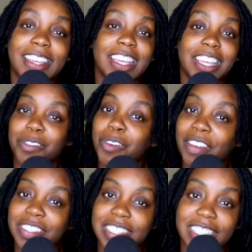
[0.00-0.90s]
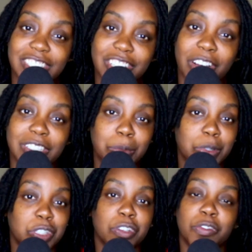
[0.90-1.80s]
If you haven't seen Jaws, I'm pretty
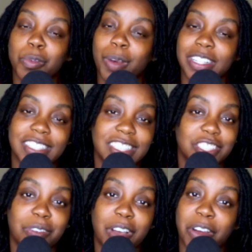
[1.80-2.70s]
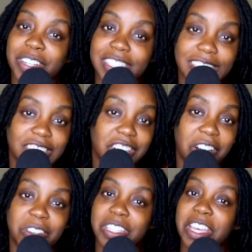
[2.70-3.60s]
sure if you're watching this, you've already seen
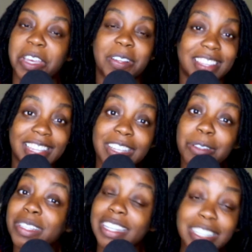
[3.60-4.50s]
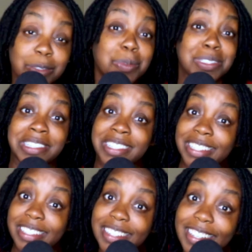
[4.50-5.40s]
Jaws. This was
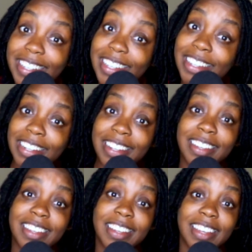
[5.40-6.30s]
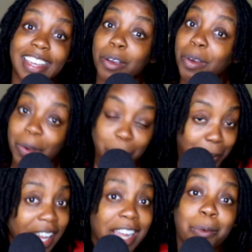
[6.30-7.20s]
good. We
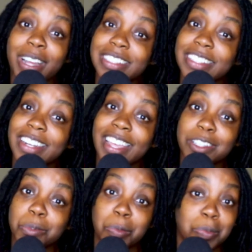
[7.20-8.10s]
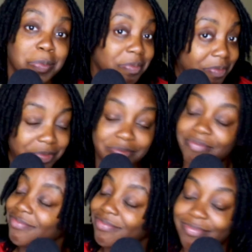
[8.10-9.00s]
got to watch the next one.
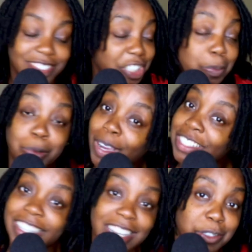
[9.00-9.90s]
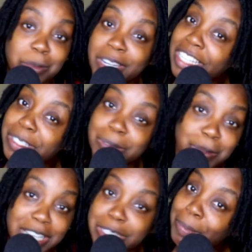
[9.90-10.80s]
Should we watch the next one next
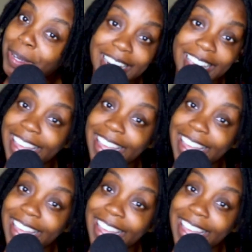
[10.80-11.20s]
Monday?